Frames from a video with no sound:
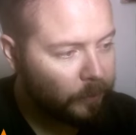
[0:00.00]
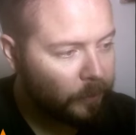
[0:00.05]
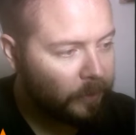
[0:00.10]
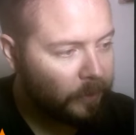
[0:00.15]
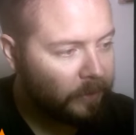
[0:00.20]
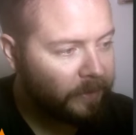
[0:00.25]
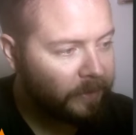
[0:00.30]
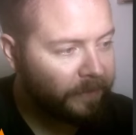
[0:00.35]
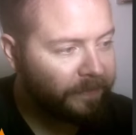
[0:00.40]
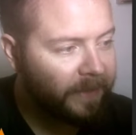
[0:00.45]

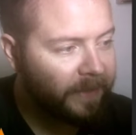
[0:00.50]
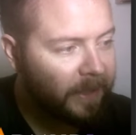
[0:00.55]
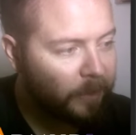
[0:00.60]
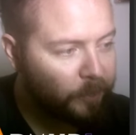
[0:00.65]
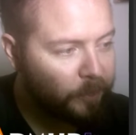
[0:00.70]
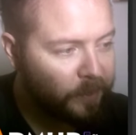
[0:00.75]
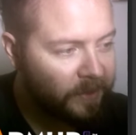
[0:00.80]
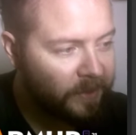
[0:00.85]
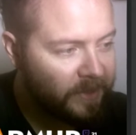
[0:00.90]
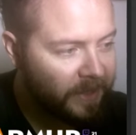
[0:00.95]

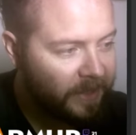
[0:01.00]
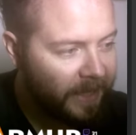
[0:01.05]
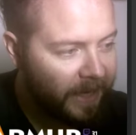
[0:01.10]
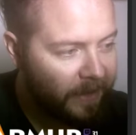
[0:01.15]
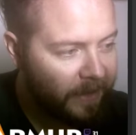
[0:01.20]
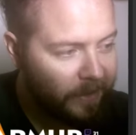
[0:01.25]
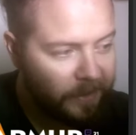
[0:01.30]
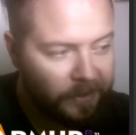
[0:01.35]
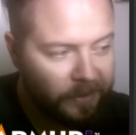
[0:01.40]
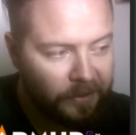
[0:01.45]
develop this
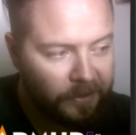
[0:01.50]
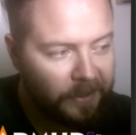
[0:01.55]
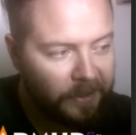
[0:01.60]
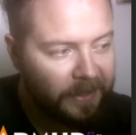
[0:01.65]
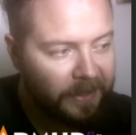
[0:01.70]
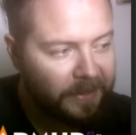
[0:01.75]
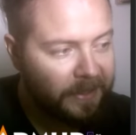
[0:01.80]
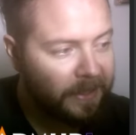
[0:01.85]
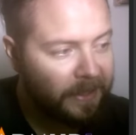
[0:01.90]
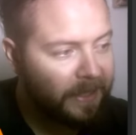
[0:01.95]
character,
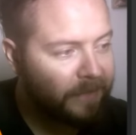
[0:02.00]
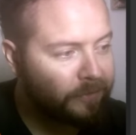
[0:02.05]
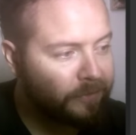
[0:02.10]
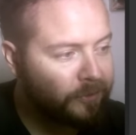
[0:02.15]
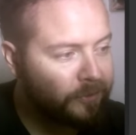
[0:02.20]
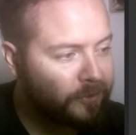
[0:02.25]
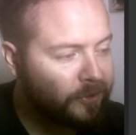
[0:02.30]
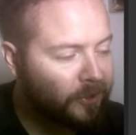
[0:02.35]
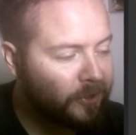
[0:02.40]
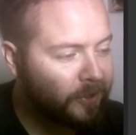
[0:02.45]
as I have to
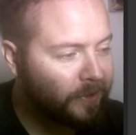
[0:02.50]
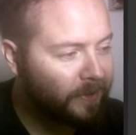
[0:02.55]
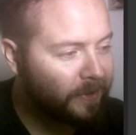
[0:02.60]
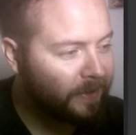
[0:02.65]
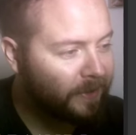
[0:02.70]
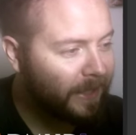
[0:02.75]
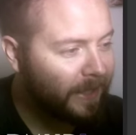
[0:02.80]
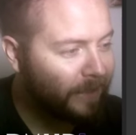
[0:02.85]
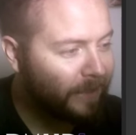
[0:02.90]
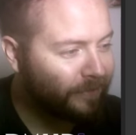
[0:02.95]
draw it in
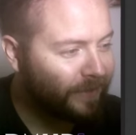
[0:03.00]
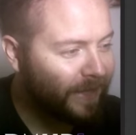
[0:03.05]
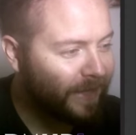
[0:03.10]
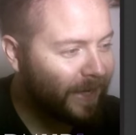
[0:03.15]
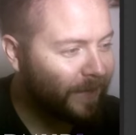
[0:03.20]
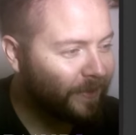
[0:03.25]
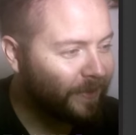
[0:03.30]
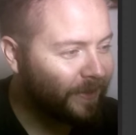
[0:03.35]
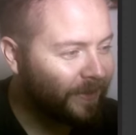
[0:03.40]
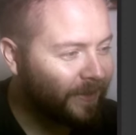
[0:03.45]
half an
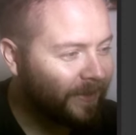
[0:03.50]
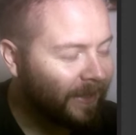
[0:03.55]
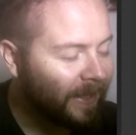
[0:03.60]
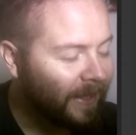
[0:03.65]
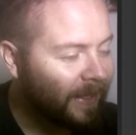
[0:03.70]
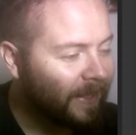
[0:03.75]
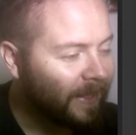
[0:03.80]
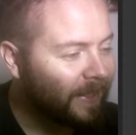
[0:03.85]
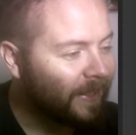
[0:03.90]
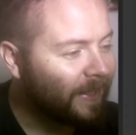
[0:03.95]
hour,
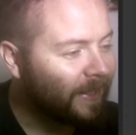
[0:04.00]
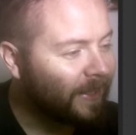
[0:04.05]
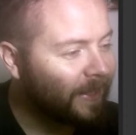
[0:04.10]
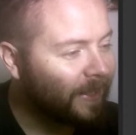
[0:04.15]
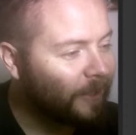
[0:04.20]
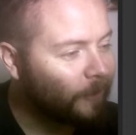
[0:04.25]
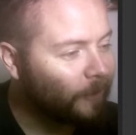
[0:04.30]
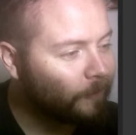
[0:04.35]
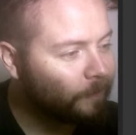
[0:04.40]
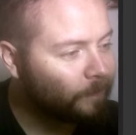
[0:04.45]

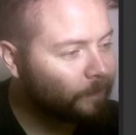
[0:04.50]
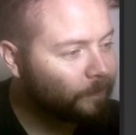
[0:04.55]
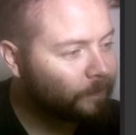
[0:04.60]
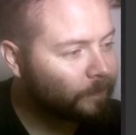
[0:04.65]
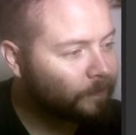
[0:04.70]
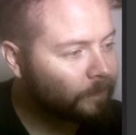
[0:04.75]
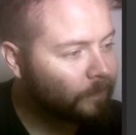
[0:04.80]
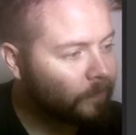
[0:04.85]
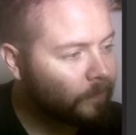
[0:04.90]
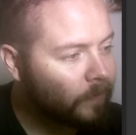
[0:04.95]

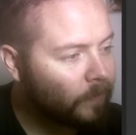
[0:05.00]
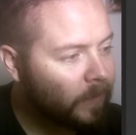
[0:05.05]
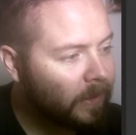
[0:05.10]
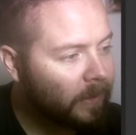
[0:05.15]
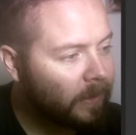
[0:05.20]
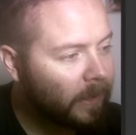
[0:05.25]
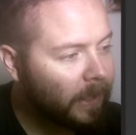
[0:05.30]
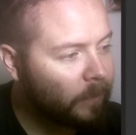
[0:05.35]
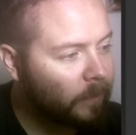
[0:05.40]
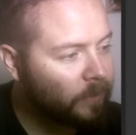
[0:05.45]

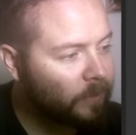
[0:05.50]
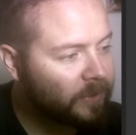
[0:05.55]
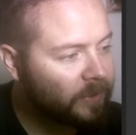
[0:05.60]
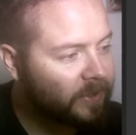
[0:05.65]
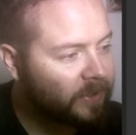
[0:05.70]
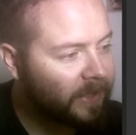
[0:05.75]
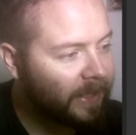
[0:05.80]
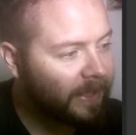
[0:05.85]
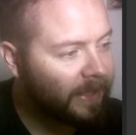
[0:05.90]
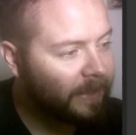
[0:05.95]
I would
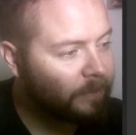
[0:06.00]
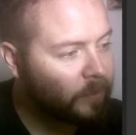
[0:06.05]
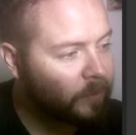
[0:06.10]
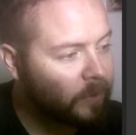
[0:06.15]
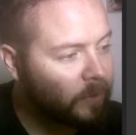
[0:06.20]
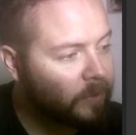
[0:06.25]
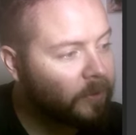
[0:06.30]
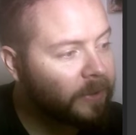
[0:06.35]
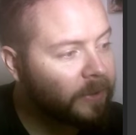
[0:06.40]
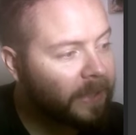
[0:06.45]
say
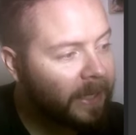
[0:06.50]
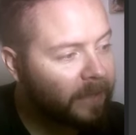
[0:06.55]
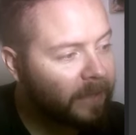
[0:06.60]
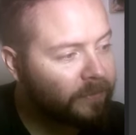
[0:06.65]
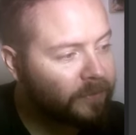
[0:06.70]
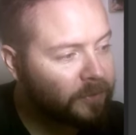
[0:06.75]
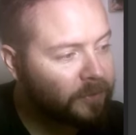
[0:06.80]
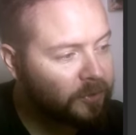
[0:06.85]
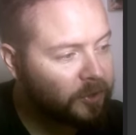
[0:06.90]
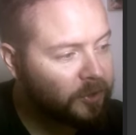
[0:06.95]
I'm gonna
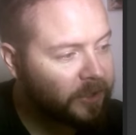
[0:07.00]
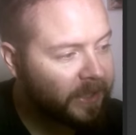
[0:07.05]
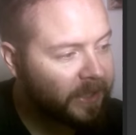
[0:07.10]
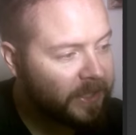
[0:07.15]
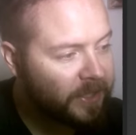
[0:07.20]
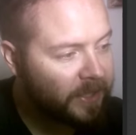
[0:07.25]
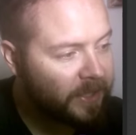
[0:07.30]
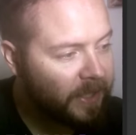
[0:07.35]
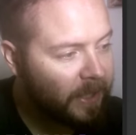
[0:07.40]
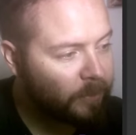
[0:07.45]
have to
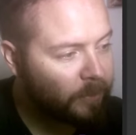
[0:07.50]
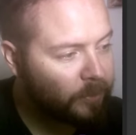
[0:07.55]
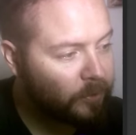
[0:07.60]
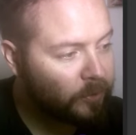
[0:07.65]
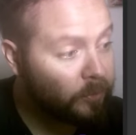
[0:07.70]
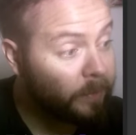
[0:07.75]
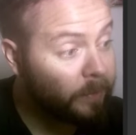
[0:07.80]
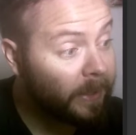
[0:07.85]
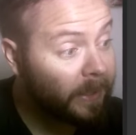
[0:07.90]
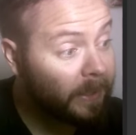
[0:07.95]
change it up
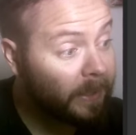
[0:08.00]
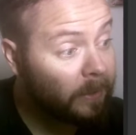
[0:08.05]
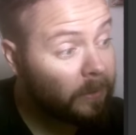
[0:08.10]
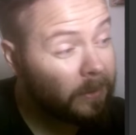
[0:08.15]
to make it,